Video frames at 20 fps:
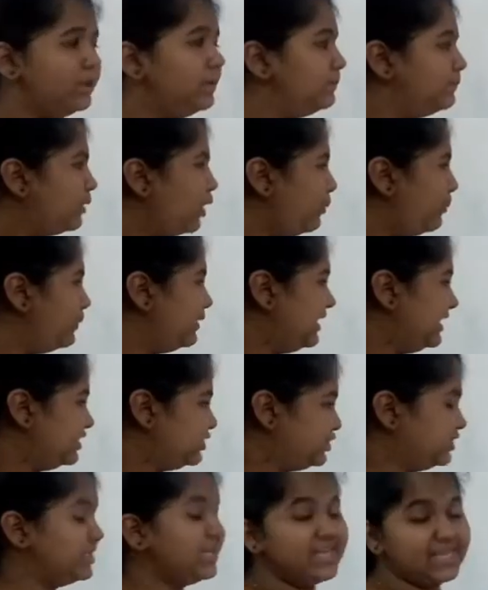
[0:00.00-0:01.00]

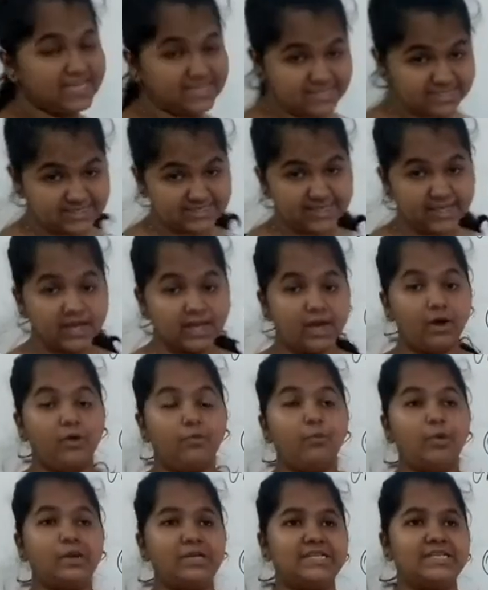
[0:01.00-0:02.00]
Population is
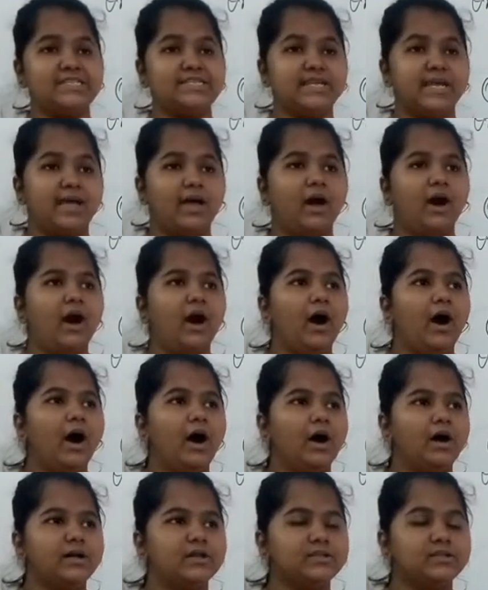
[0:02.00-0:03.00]
the
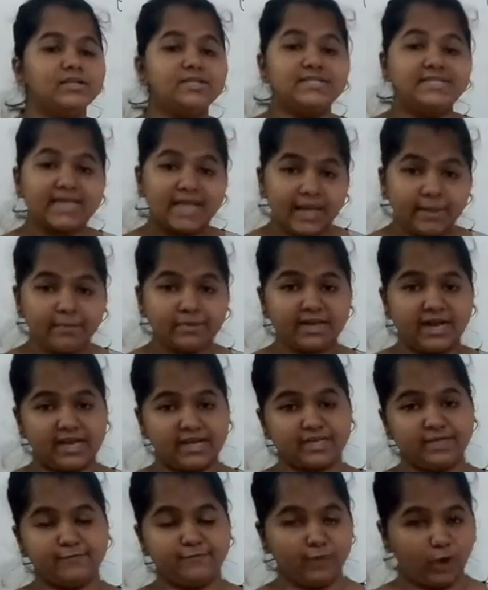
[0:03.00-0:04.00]
same
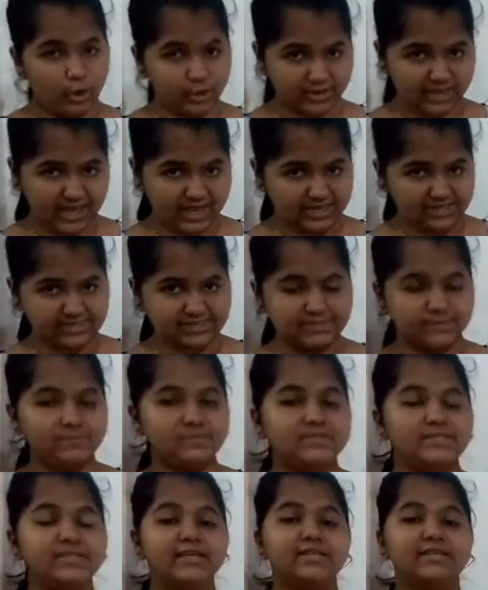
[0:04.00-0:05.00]
kind of
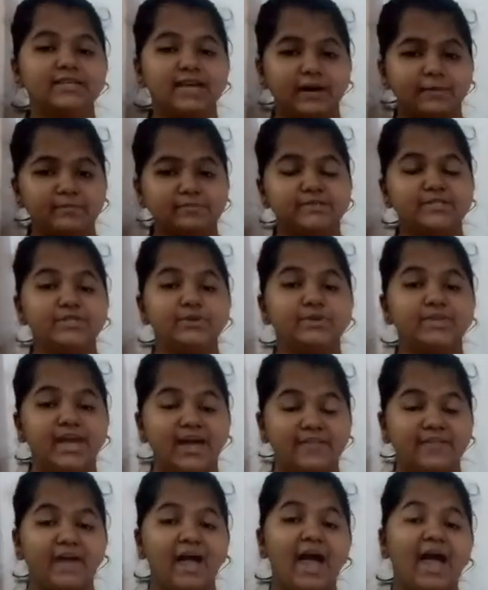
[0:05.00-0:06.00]
organisms that comes
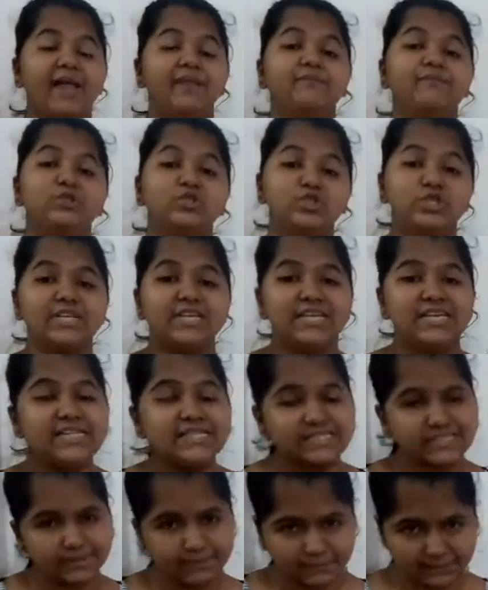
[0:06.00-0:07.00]
together and which can
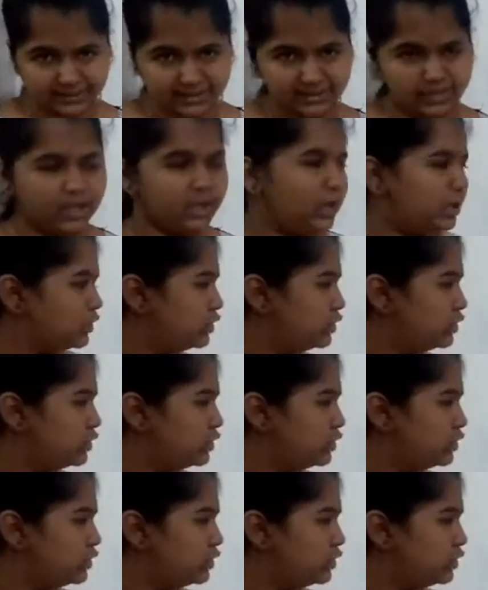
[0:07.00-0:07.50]
interbreed.